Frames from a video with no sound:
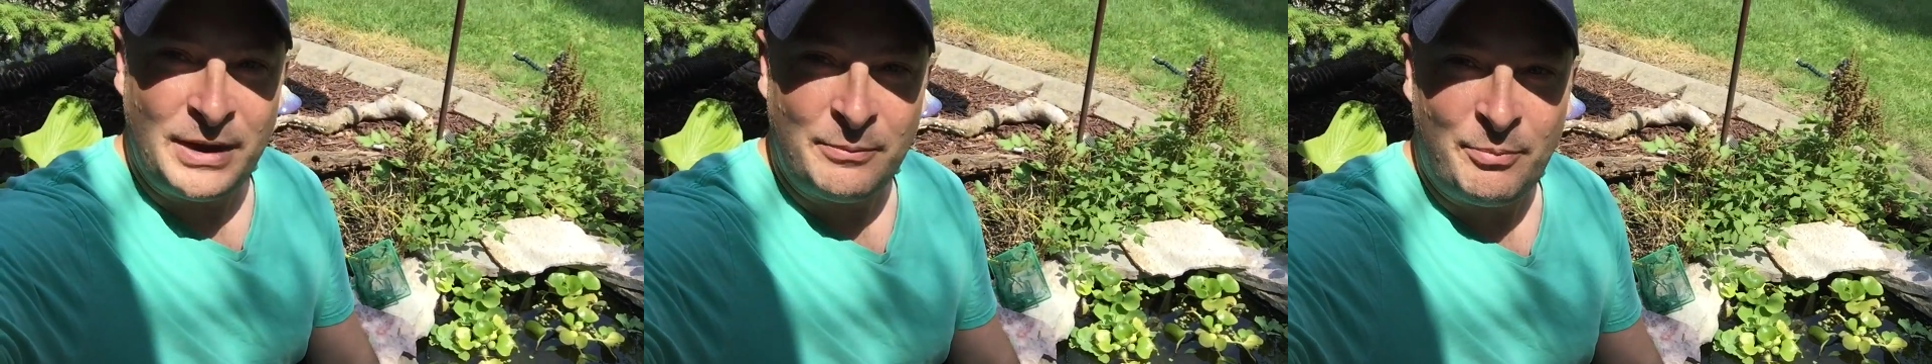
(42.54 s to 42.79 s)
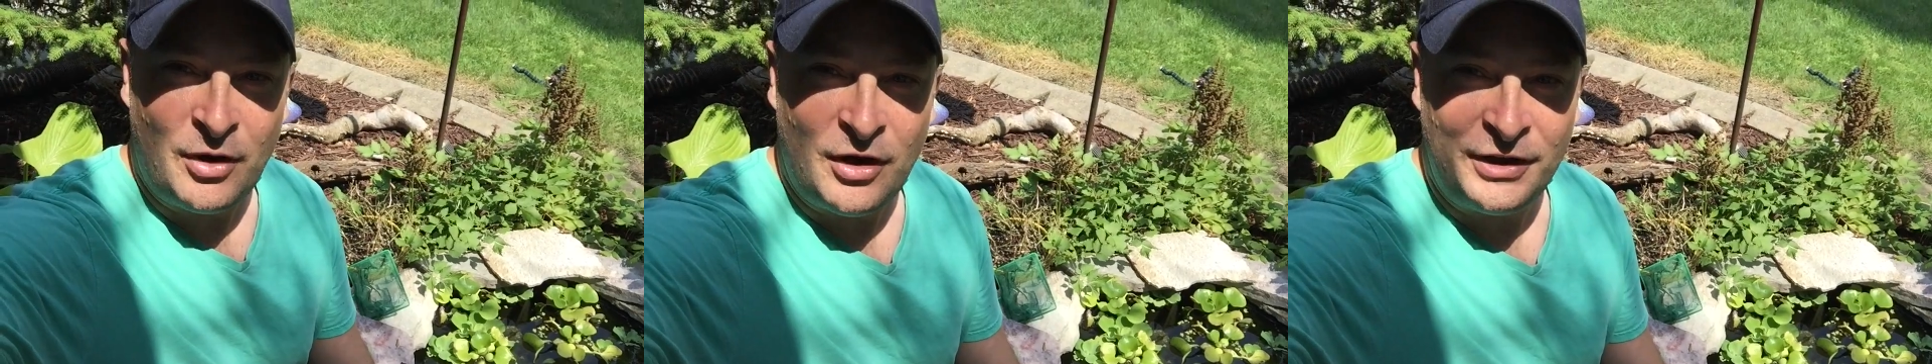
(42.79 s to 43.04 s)

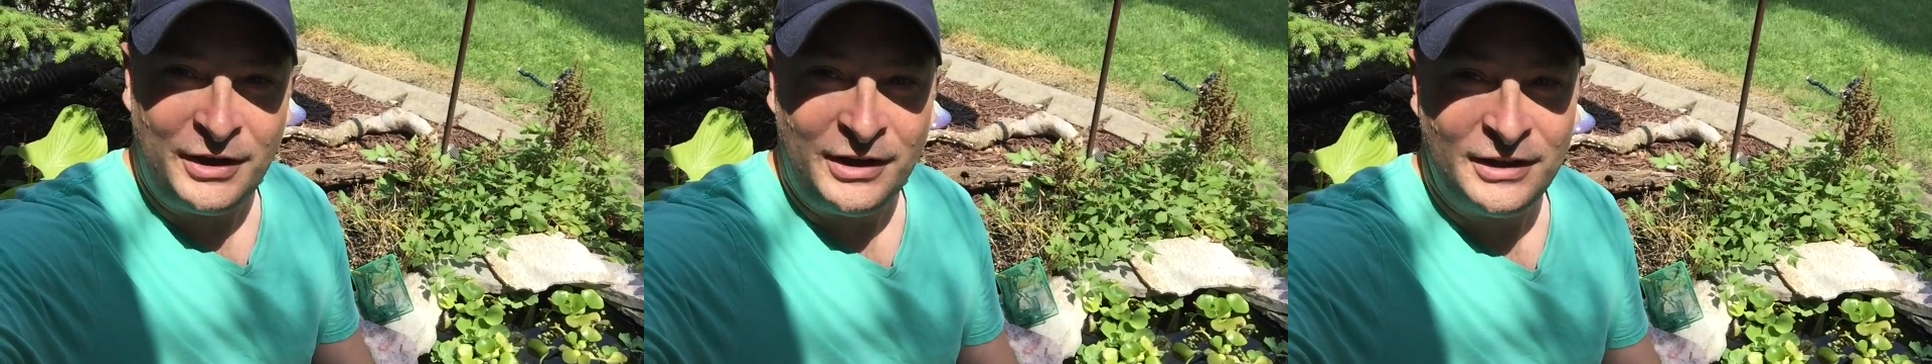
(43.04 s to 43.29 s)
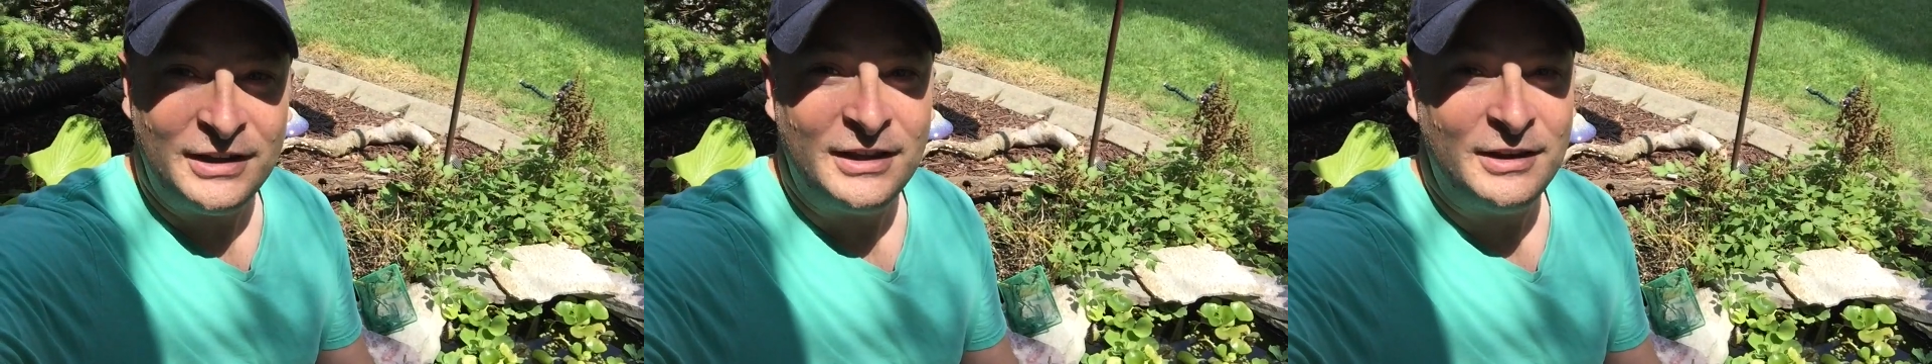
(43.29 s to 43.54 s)
big
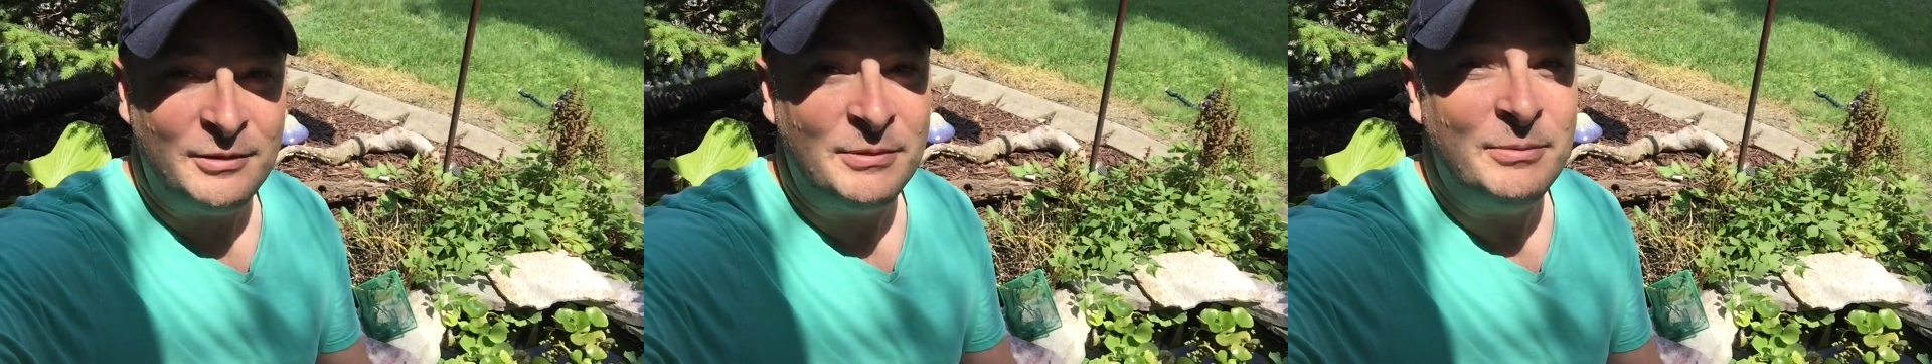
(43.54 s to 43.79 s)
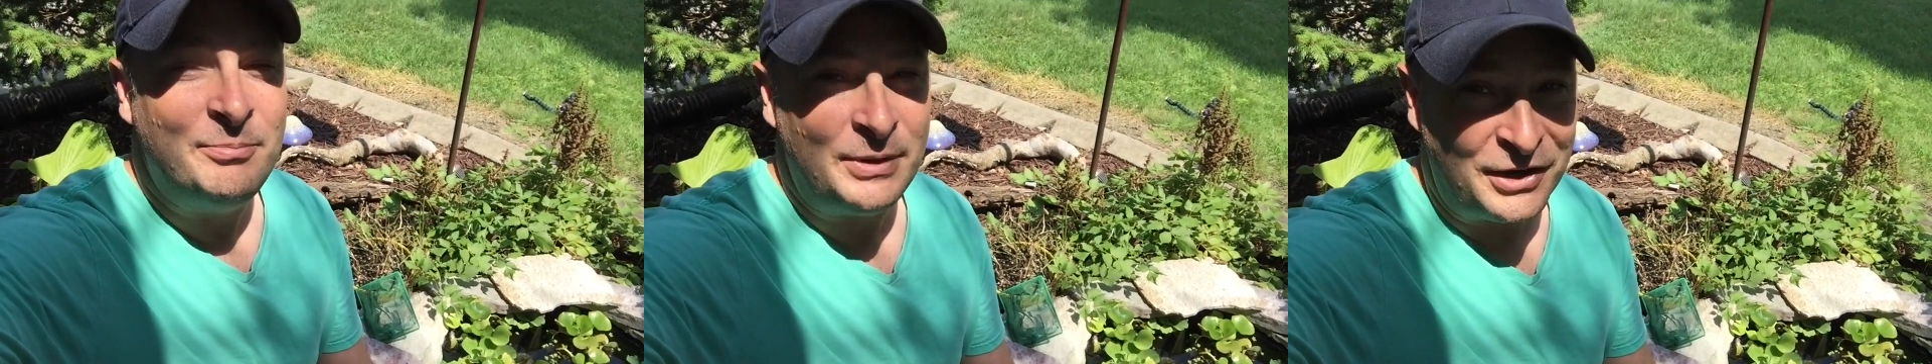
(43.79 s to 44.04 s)
pond,
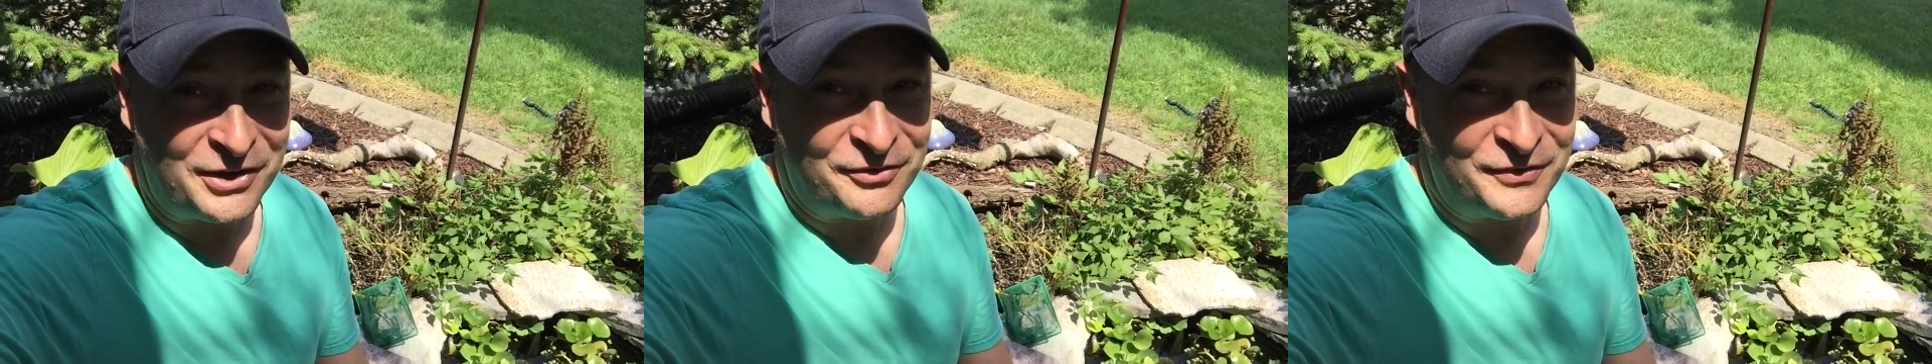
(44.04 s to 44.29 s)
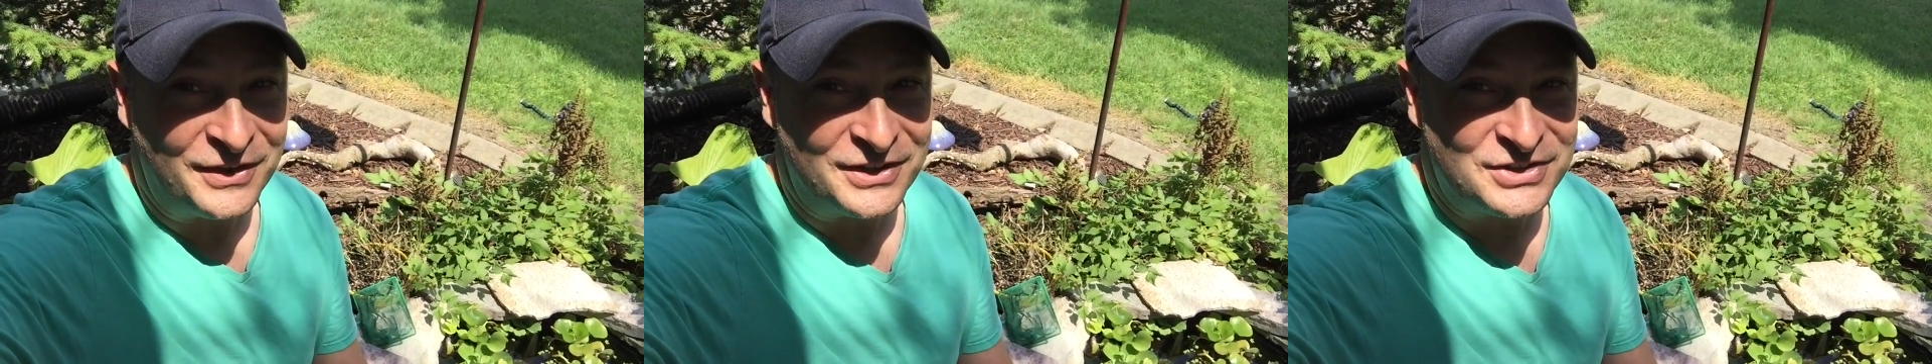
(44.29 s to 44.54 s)
bigger
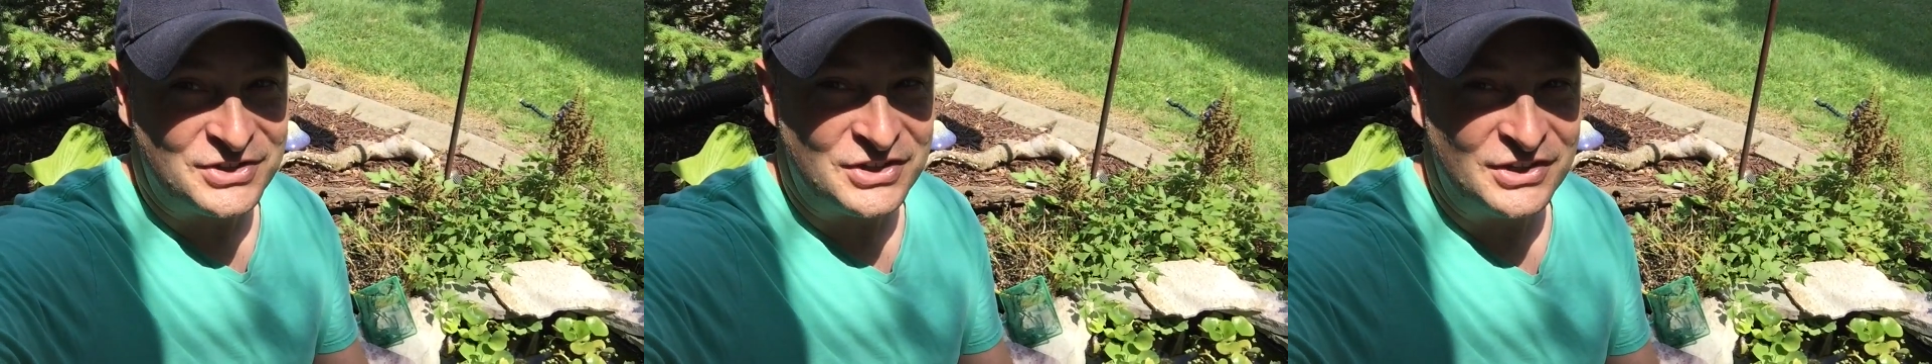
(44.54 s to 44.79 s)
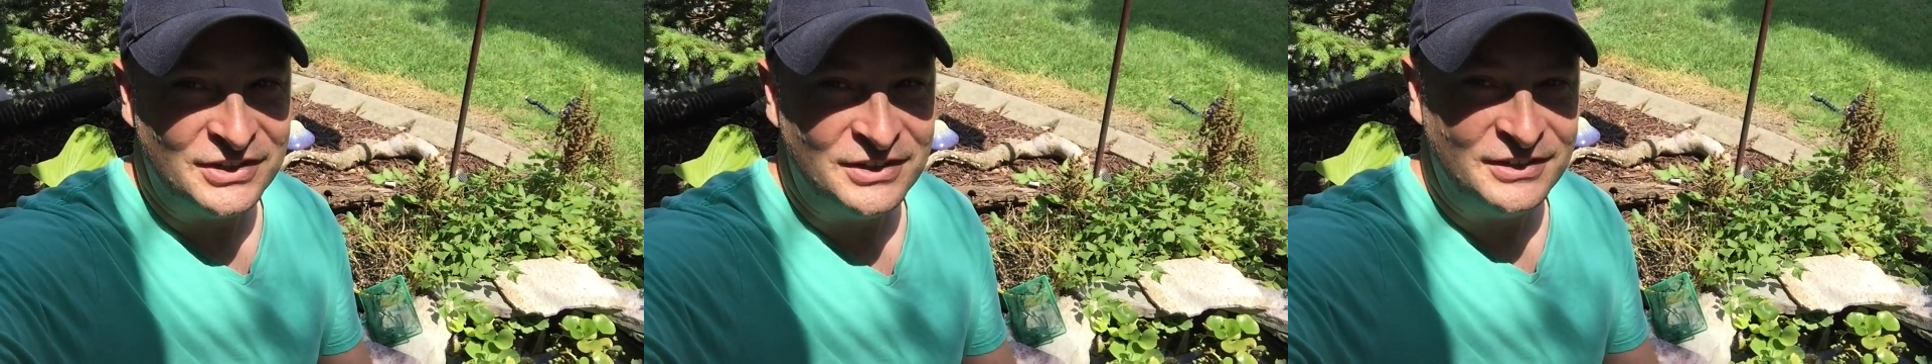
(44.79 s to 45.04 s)
fish.